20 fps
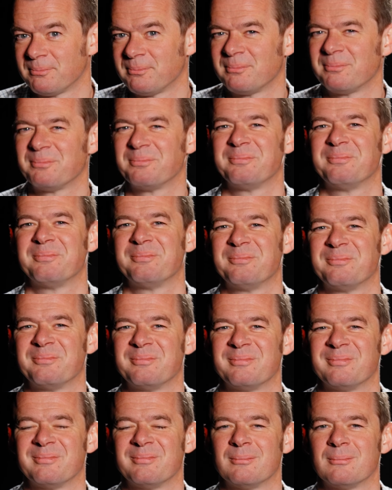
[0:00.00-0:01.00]

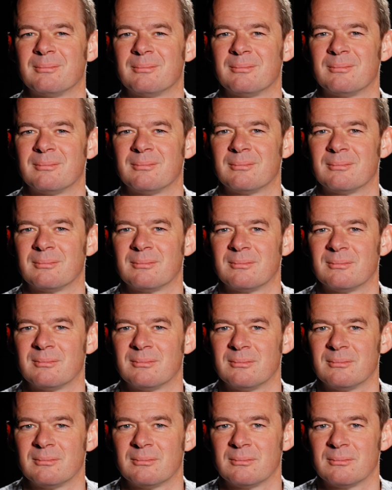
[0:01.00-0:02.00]

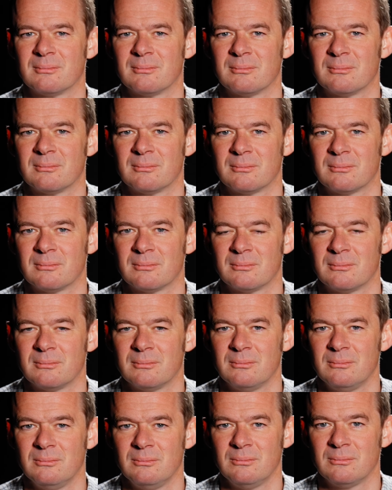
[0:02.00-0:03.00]

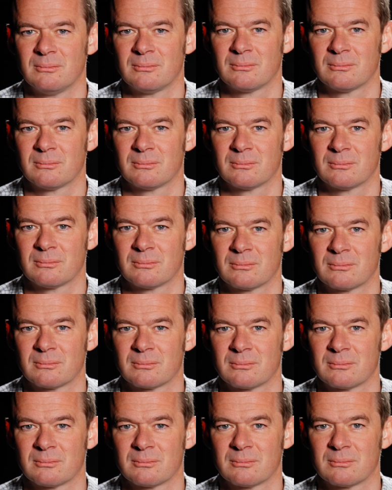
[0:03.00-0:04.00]

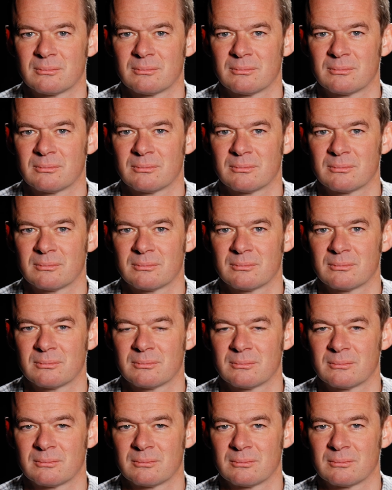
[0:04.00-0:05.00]

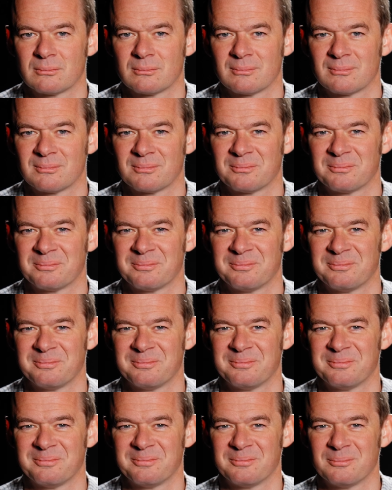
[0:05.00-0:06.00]

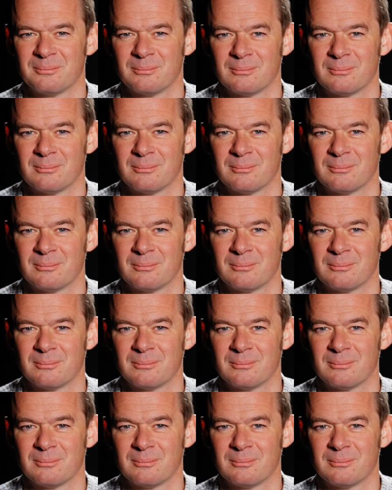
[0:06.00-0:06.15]
[no speech]